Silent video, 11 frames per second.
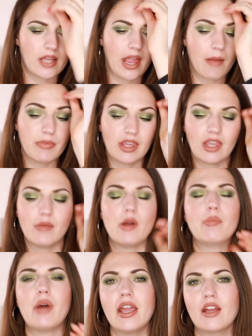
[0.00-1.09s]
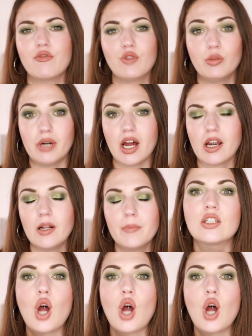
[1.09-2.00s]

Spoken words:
I am thinking about buying a full bottle.